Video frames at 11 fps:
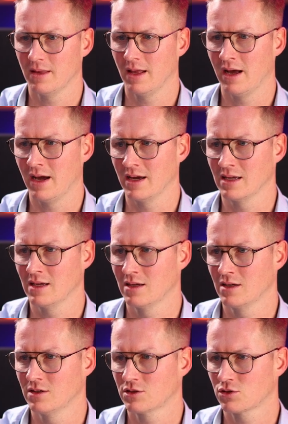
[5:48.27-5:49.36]
I
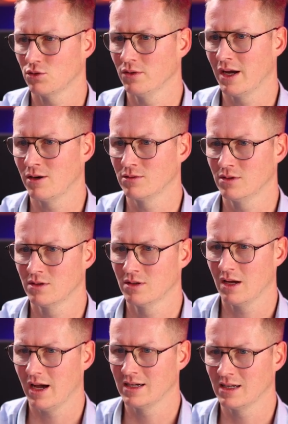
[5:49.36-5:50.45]
scroll down,
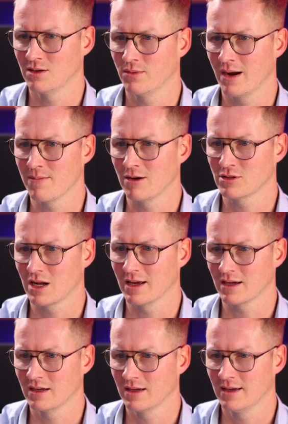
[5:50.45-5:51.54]
I did a right mouse
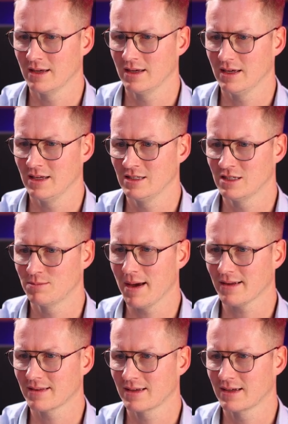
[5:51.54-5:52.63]
click,
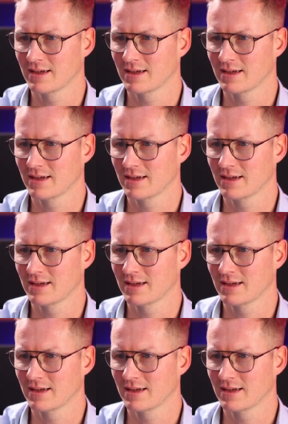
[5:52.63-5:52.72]
inspect.